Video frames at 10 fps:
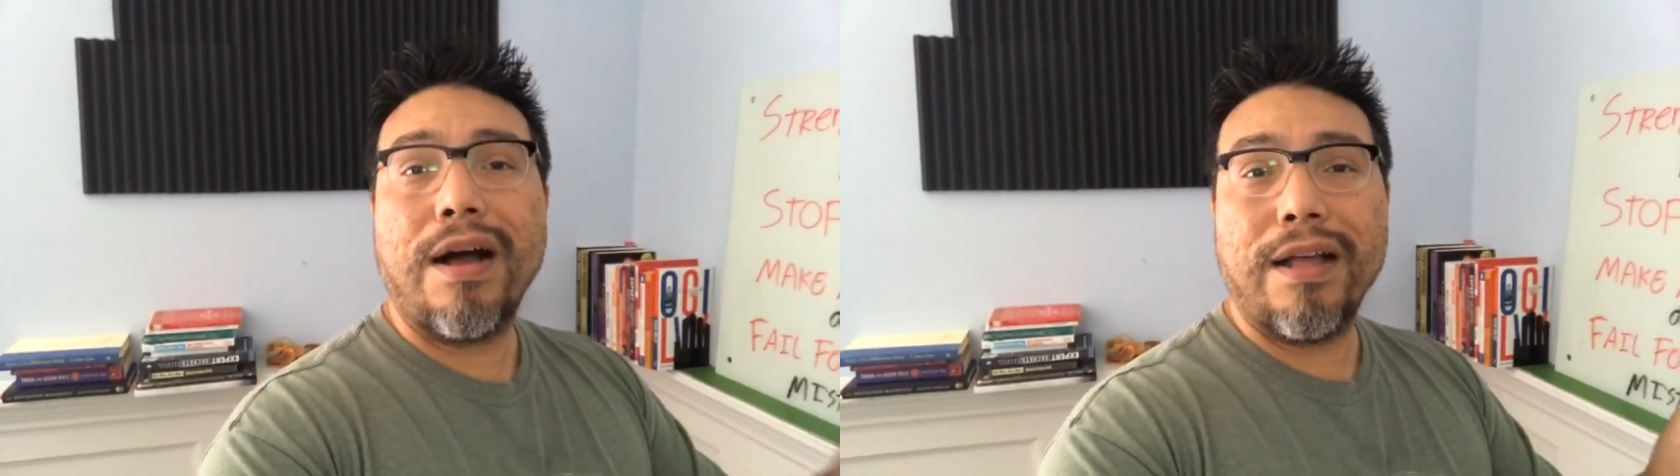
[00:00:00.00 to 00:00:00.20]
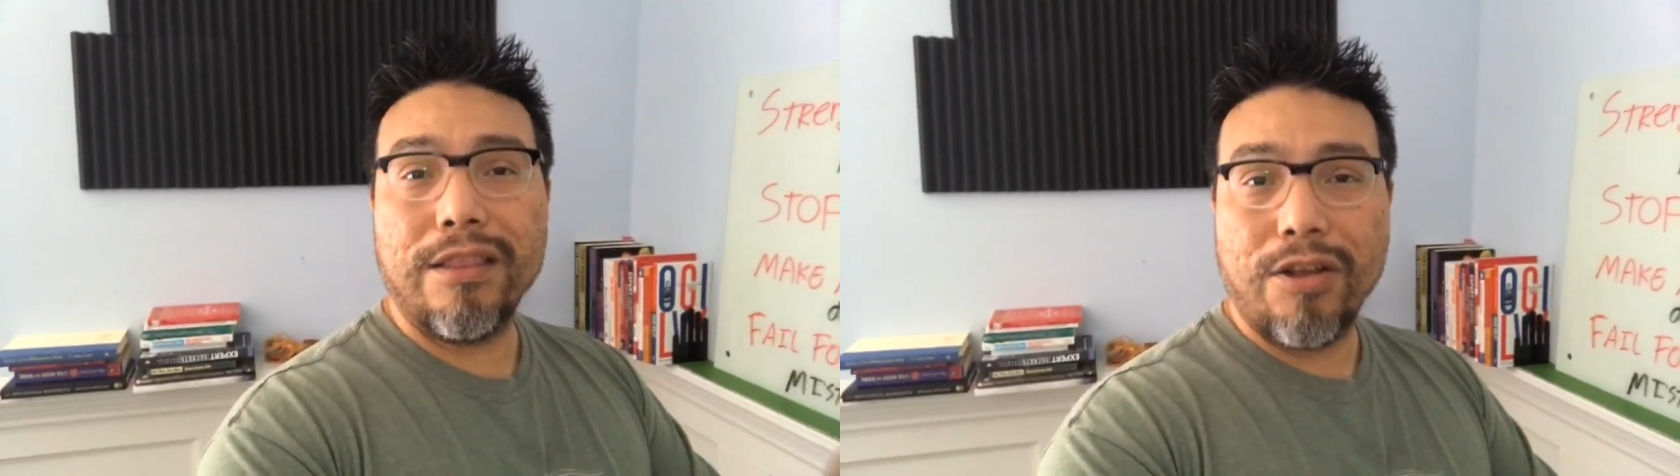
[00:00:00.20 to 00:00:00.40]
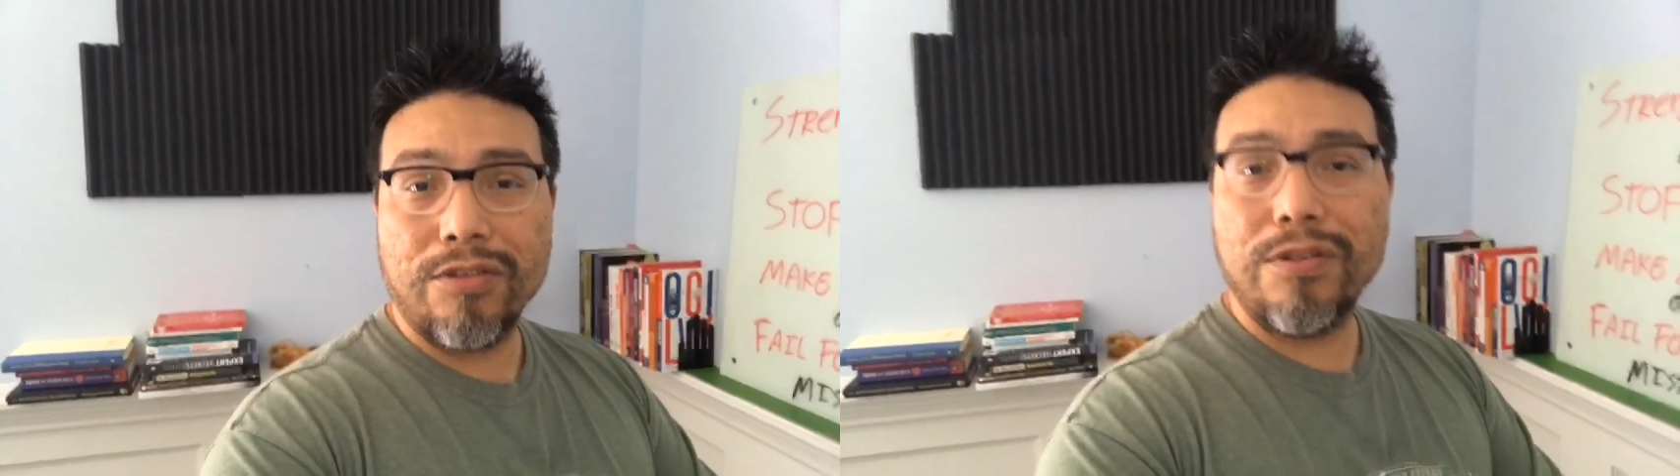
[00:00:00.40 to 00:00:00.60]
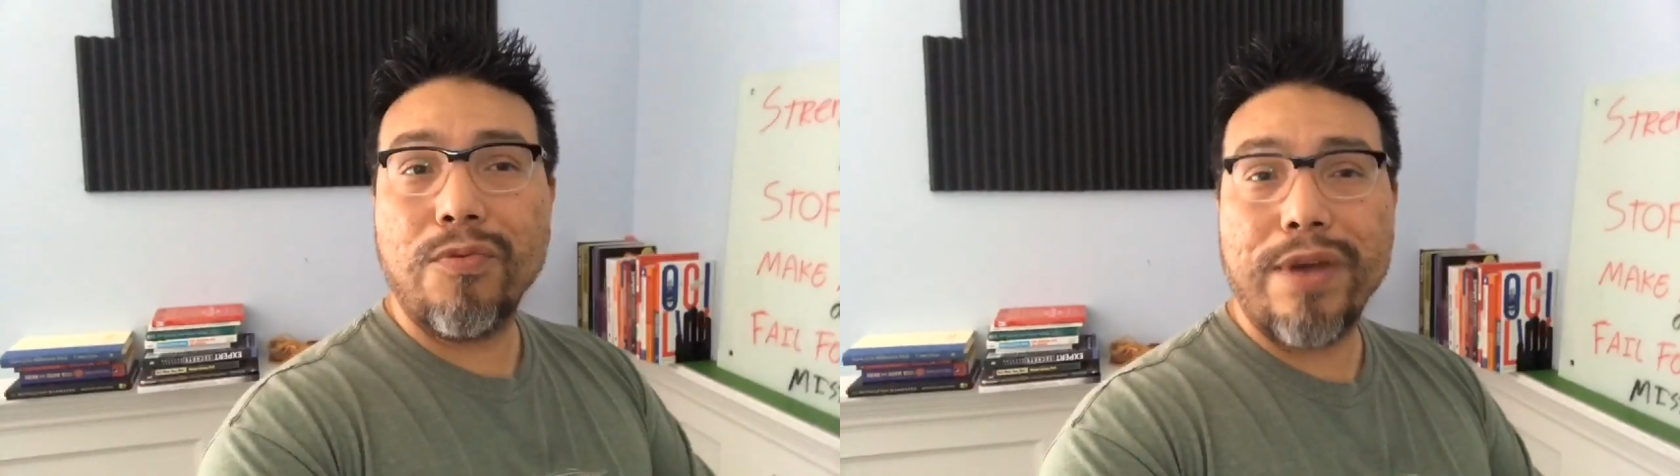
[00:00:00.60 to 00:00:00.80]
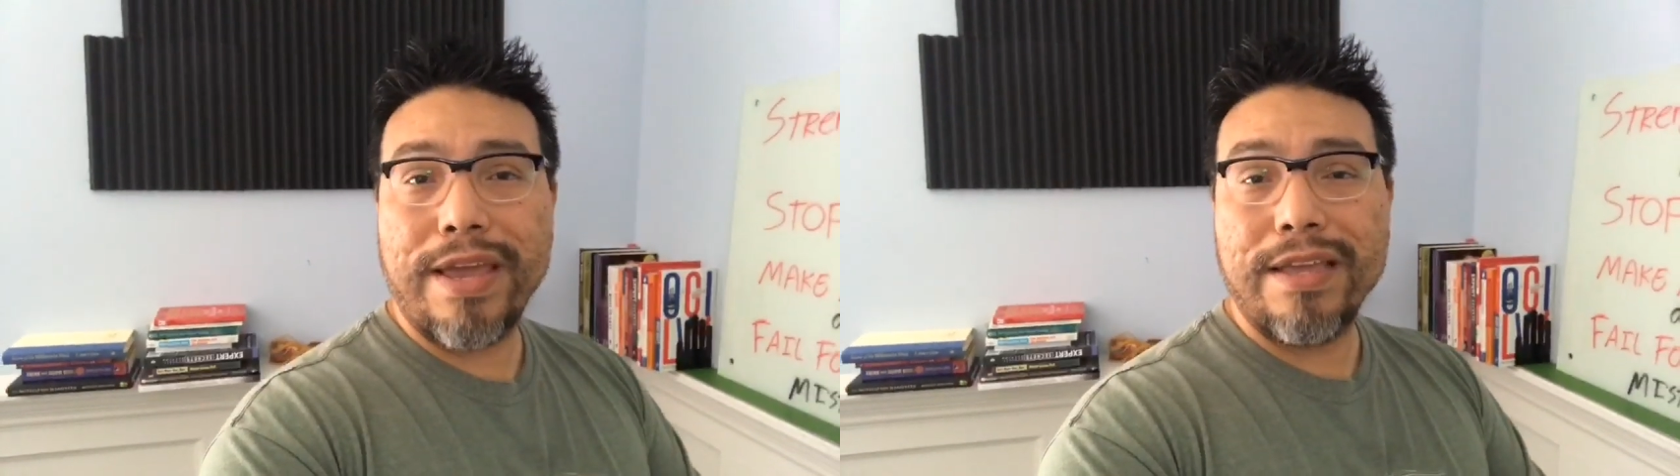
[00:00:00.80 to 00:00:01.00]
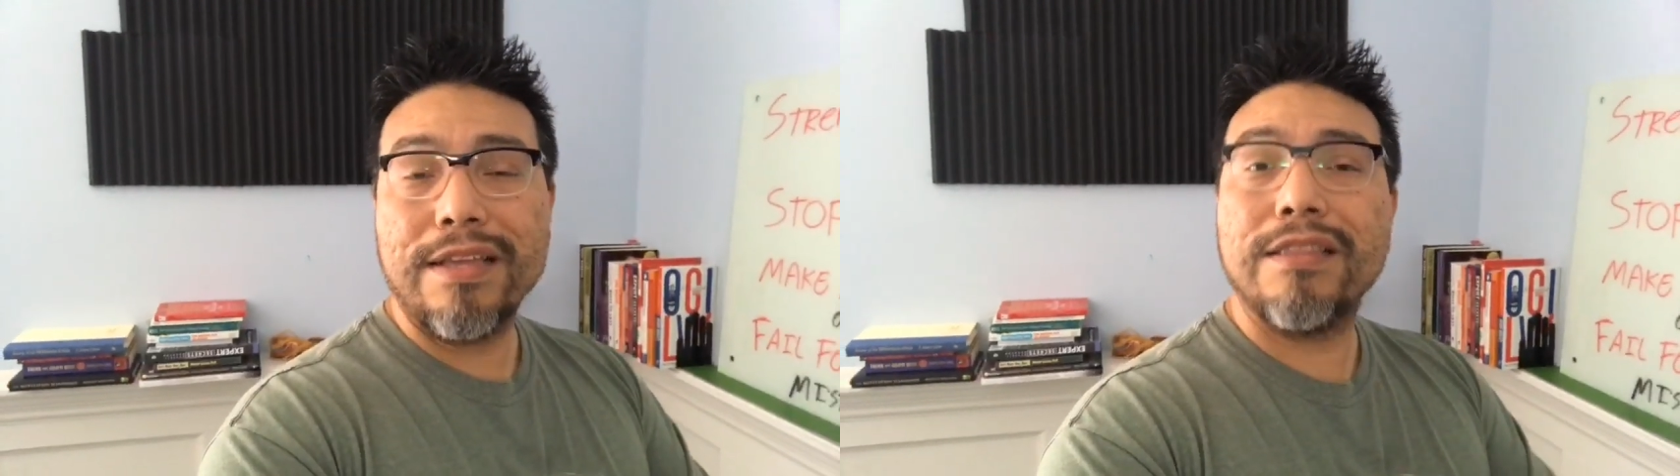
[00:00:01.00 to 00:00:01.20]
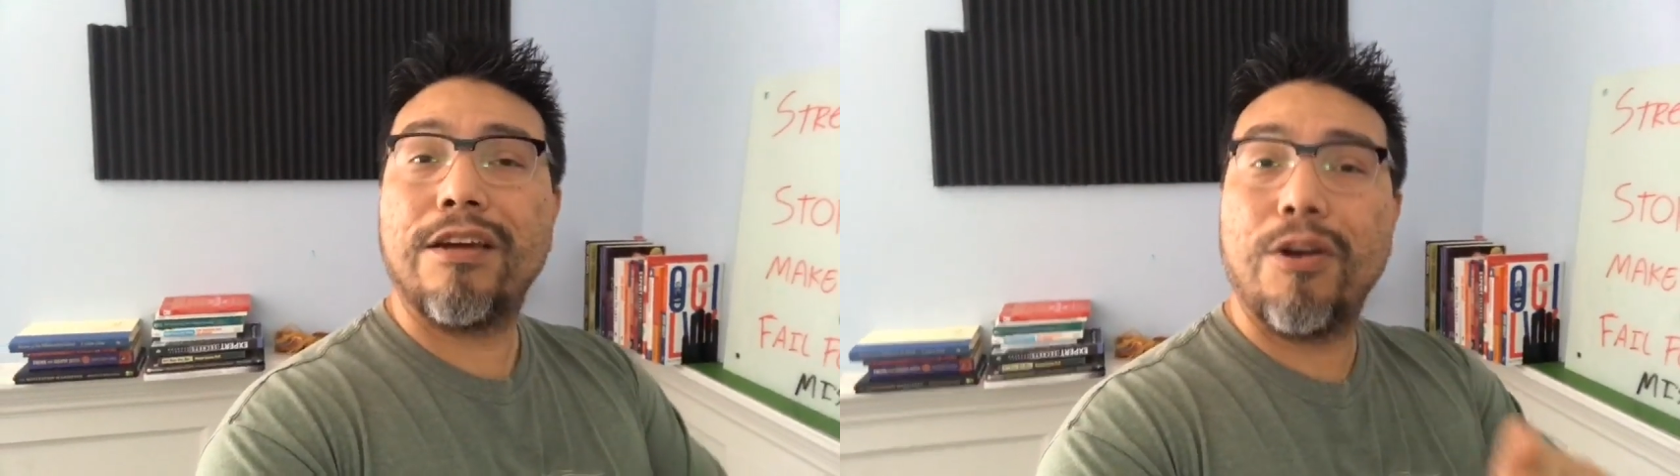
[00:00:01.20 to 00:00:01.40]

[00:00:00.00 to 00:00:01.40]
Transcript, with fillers: along the way that